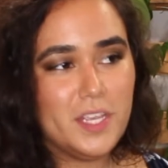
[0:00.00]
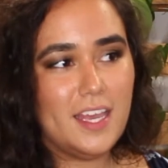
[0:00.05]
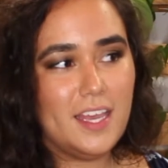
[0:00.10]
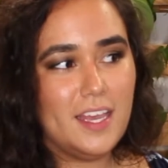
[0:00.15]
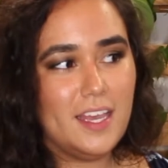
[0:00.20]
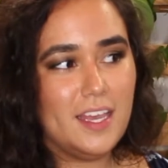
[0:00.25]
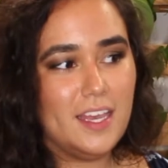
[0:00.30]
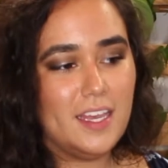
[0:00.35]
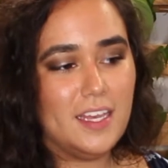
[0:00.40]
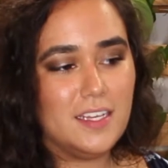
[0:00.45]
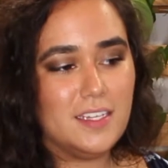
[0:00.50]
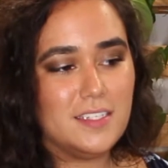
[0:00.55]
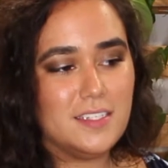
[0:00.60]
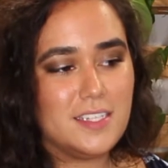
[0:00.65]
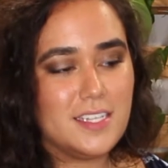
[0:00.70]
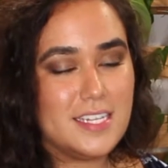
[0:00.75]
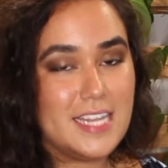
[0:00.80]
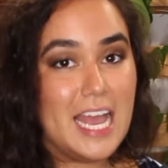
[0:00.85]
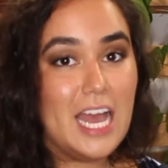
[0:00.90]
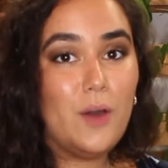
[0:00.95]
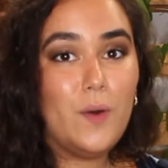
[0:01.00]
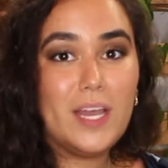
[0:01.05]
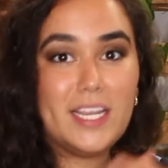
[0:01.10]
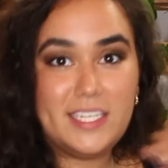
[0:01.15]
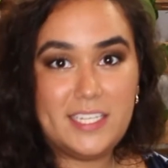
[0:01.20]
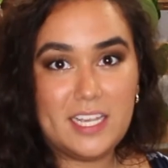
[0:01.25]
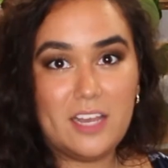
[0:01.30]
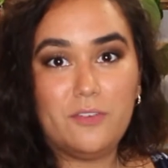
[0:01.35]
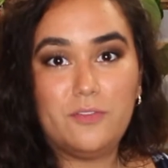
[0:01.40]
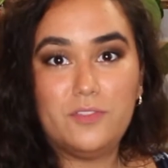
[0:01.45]
And now I
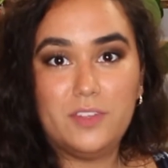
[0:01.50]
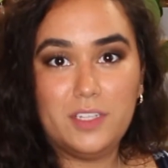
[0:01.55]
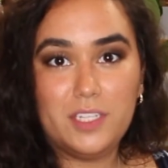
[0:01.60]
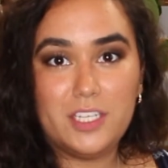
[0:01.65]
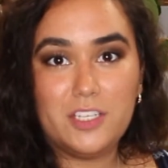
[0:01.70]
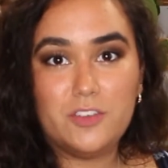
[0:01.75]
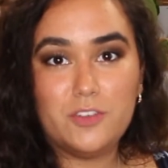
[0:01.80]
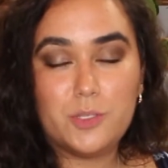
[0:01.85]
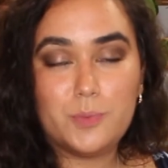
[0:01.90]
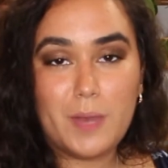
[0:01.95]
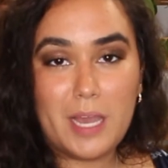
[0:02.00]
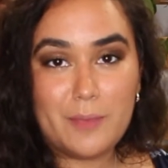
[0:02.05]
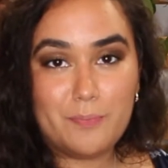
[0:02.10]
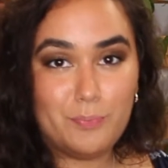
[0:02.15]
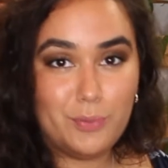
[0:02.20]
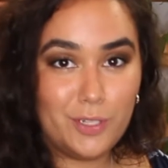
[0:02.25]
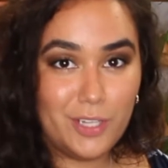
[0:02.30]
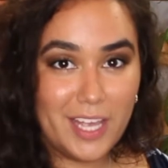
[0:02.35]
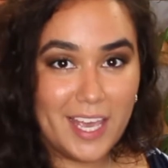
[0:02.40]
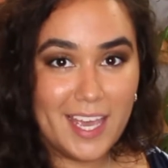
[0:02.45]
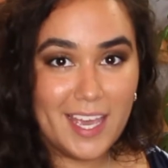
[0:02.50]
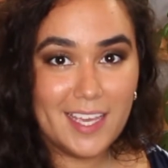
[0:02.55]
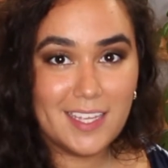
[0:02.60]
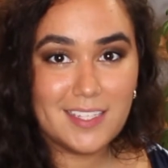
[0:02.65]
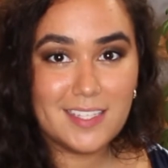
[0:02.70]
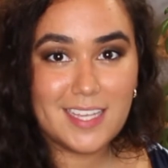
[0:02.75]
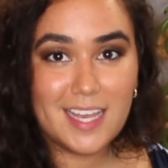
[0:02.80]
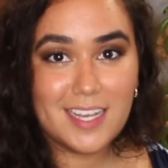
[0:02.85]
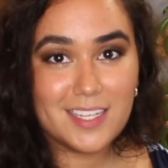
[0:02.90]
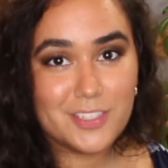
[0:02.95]
definitely use my
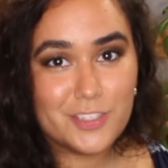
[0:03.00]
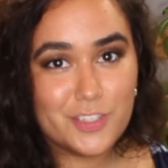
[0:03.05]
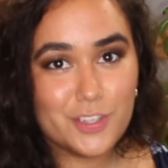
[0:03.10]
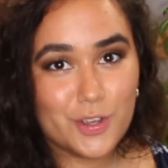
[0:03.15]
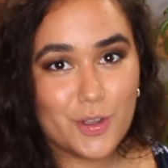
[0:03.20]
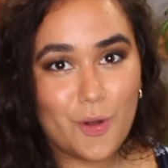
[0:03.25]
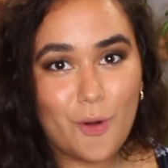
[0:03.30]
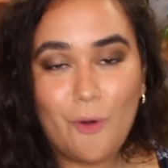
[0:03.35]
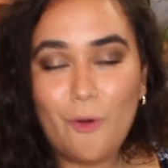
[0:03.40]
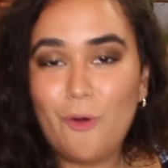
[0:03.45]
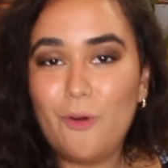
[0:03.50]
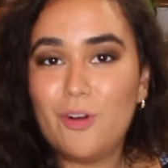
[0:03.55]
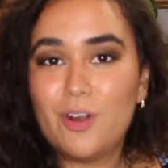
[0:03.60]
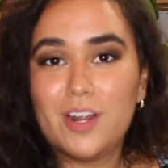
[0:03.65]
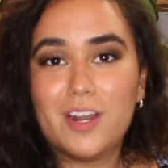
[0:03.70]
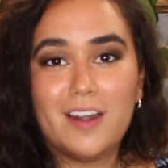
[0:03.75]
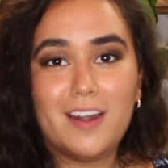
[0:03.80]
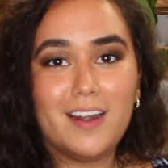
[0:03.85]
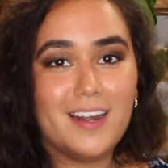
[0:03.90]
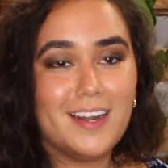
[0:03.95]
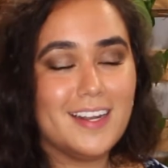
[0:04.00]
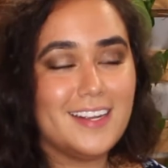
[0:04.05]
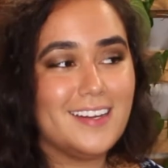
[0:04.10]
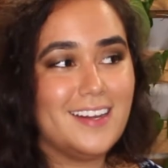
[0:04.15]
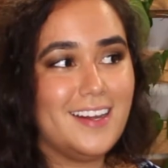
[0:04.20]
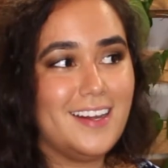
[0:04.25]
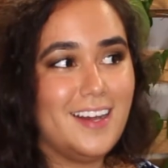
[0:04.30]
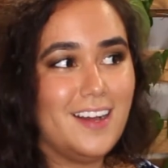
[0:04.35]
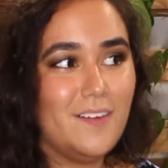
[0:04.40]
plants as decor.